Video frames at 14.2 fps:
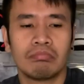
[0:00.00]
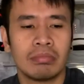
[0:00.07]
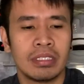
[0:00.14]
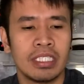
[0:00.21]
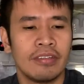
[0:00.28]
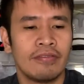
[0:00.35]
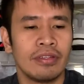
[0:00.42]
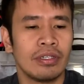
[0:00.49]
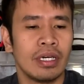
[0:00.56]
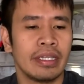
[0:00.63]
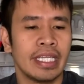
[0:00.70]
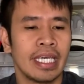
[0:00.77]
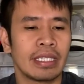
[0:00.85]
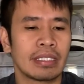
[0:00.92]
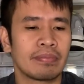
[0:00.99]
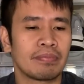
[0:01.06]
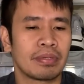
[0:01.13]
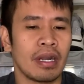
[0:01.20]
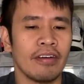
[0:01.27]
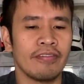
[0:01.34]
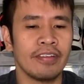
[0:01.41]
give you a net
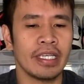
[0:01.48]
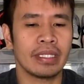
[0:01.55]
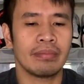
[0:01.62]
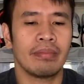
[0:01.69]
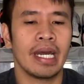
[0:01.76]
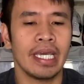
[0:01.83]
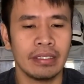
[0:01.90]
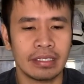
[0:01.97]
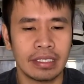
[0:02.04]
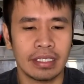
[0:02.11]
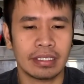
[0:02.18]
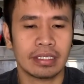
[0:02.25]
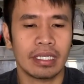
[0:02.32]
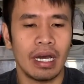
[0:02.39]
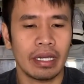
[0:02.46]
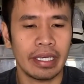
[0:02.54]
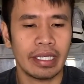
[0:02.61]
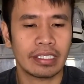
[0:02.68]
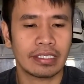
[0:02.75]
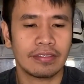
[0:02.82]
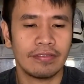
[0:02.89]
profit minus the
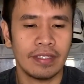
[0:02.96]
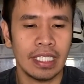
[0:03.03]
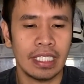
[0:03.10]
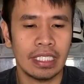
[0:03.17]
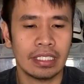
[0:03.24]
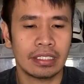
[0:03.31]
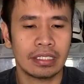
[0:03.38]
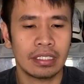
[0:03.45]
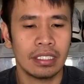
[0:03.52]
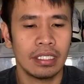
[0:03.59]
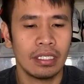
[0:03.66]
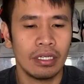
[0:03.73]
StockX fees,